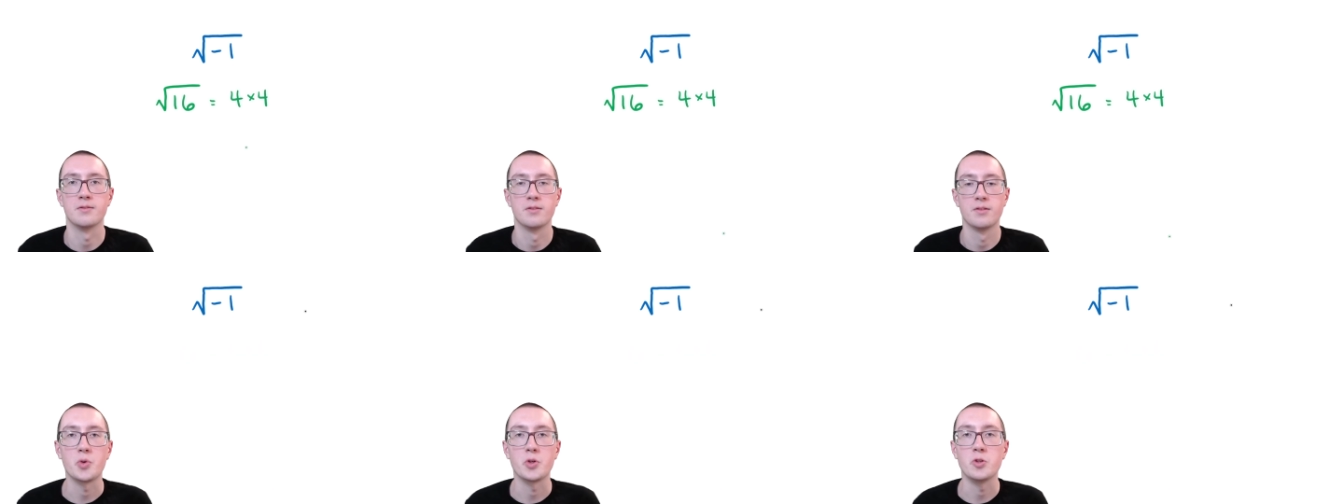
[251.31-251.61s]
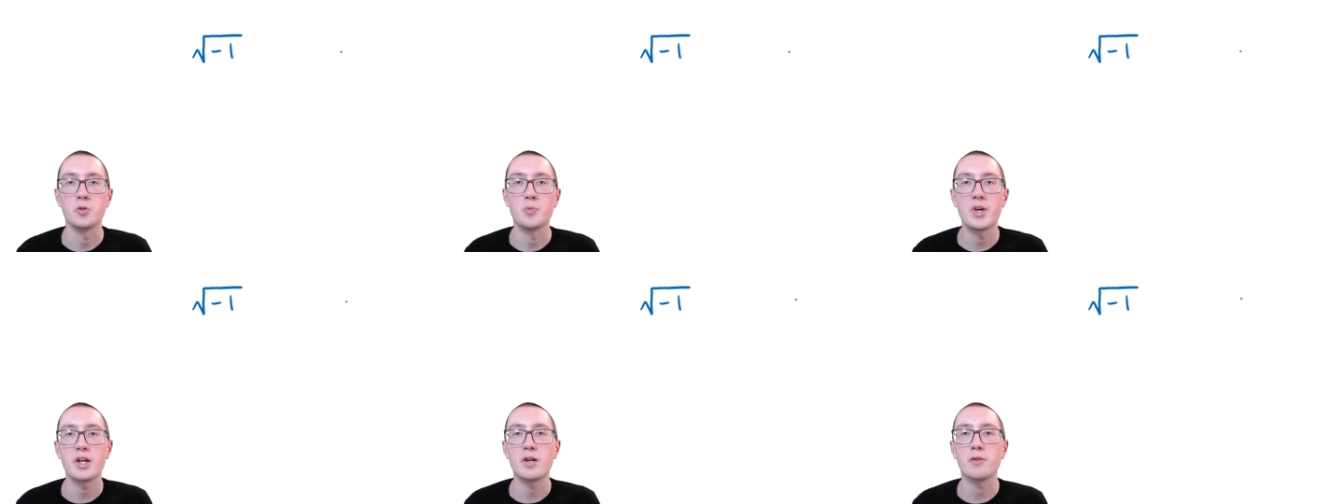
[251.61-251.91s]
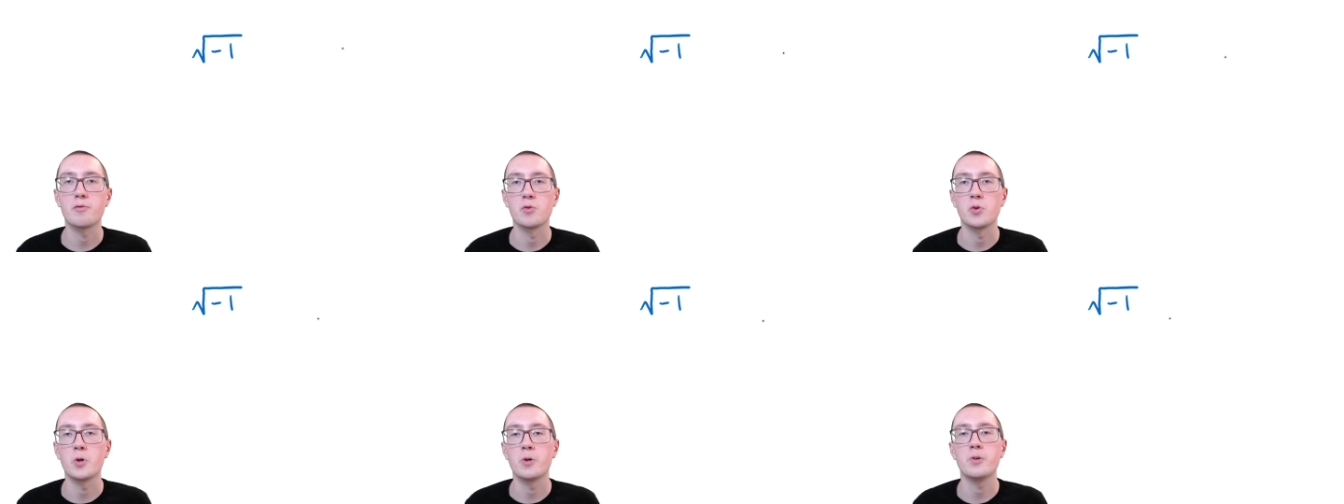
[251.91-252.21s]
But you may
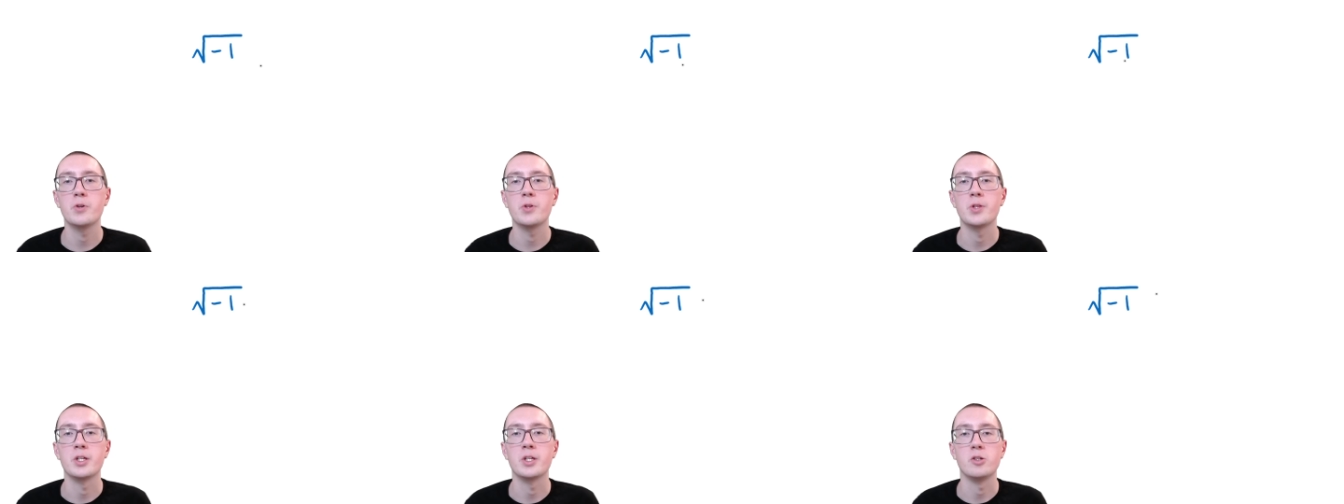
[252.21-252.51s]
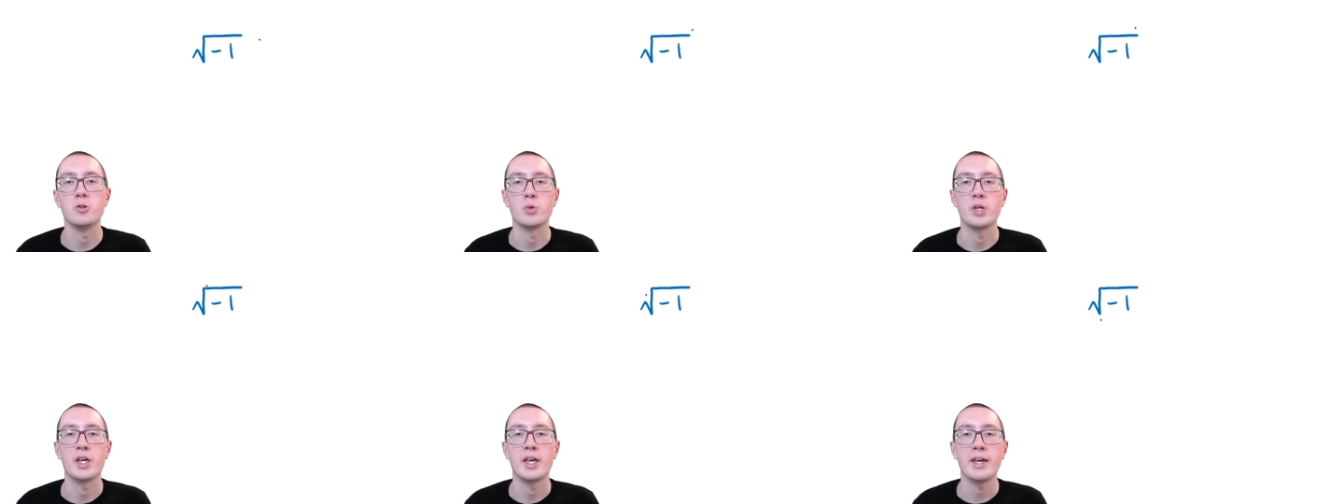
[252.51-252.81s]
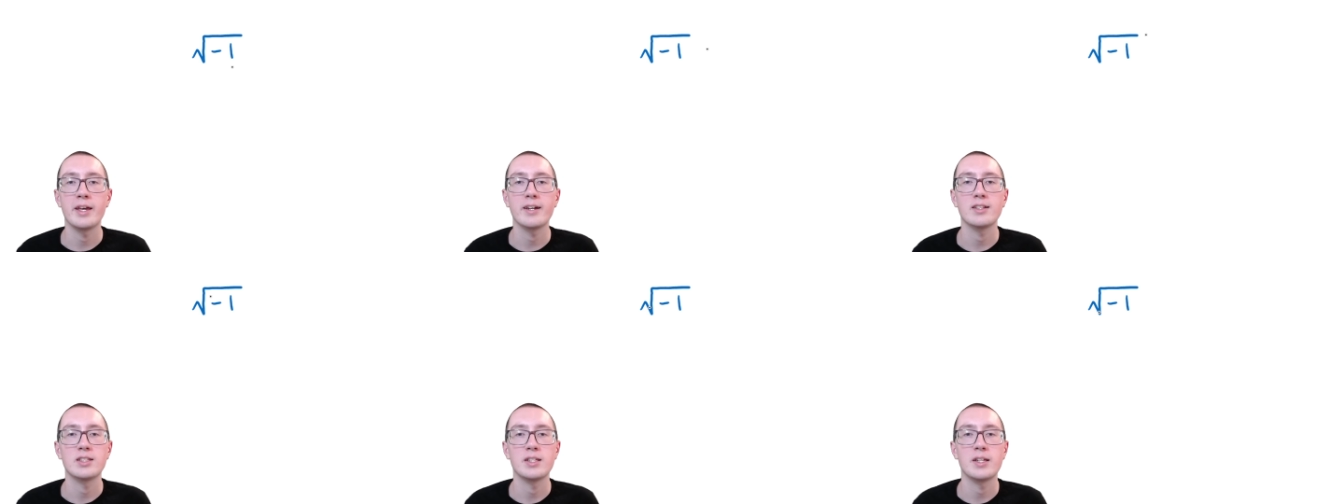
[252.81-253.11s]
have learned that you
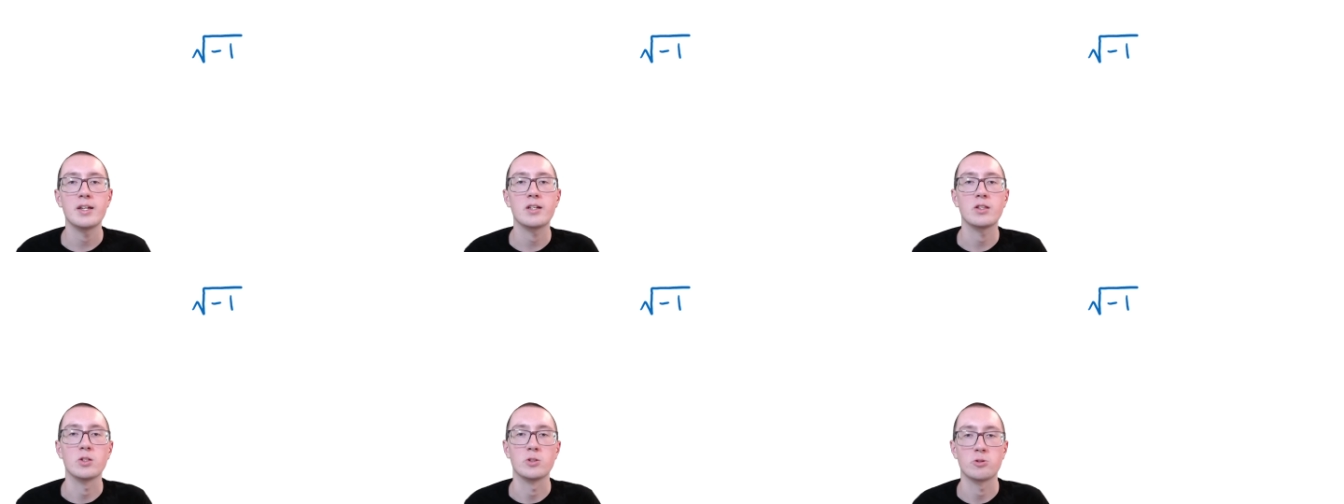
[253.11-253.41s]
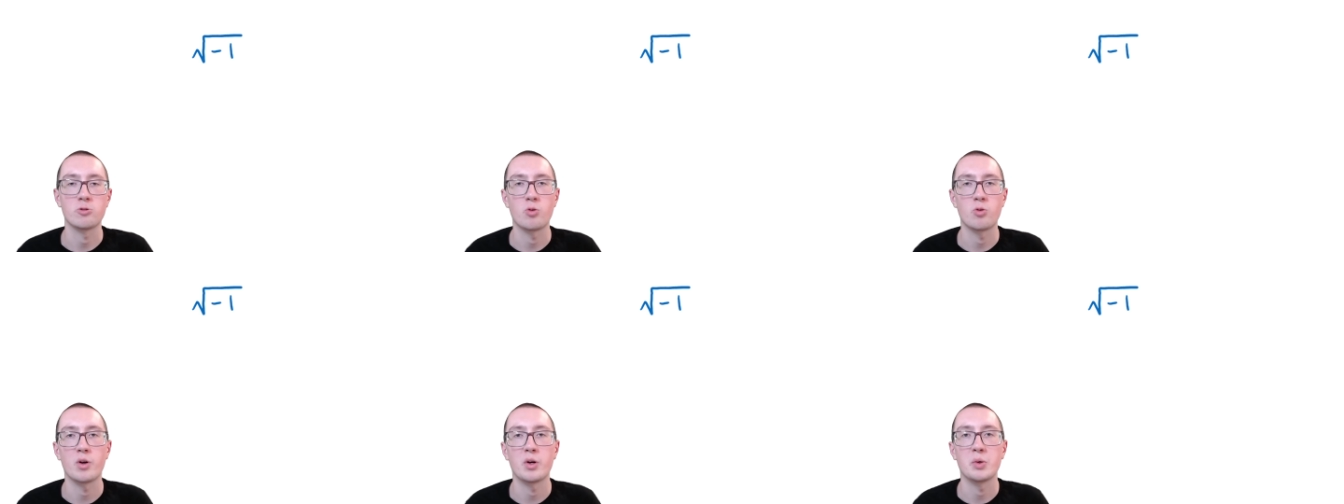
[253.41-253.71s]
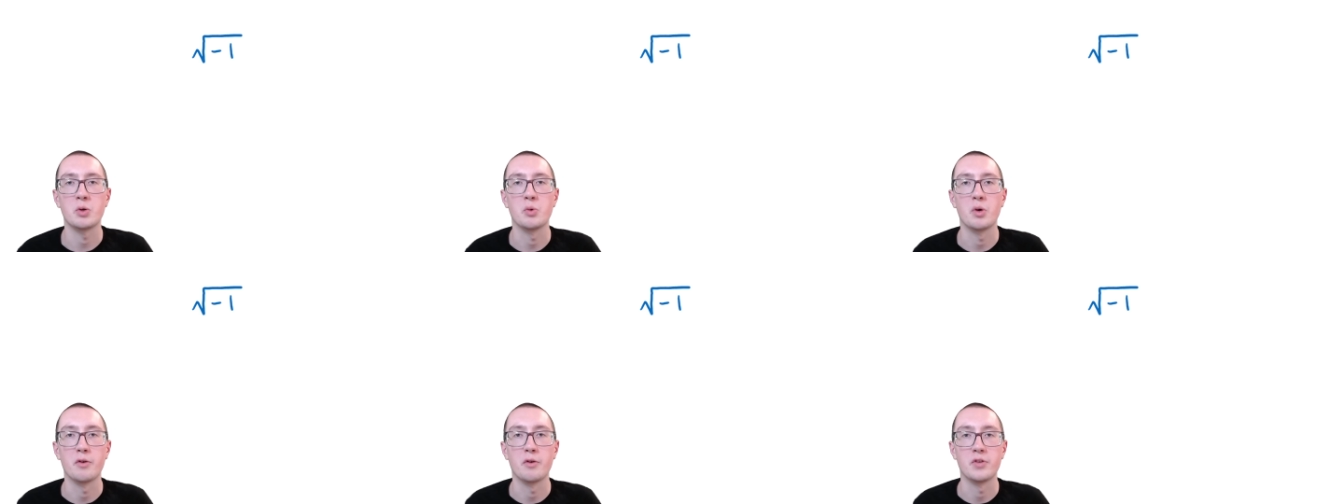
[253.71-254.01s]
can't take the square root